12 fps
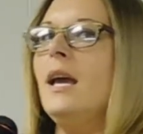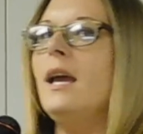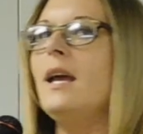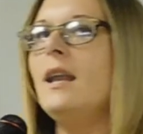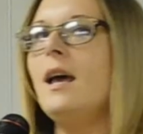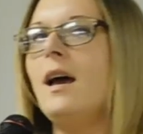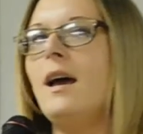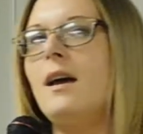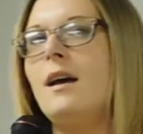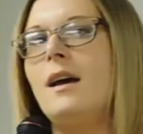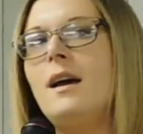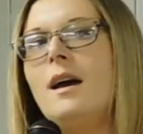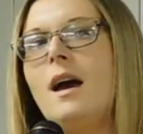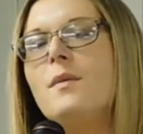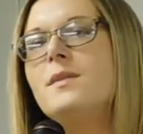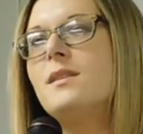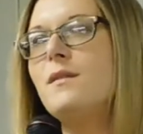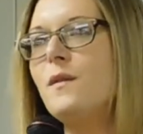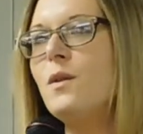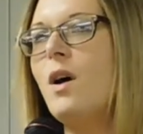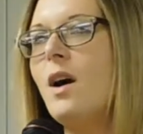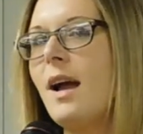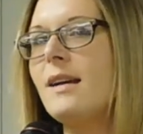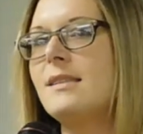and I was in a few
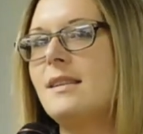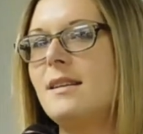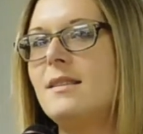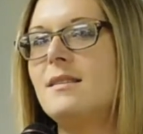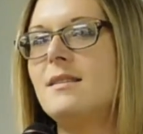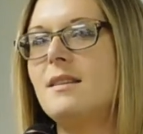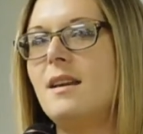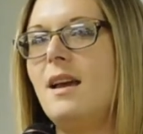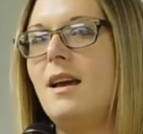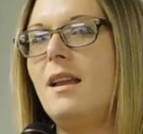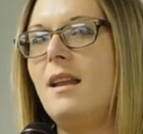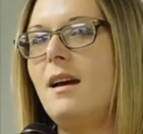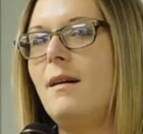car accidents, and,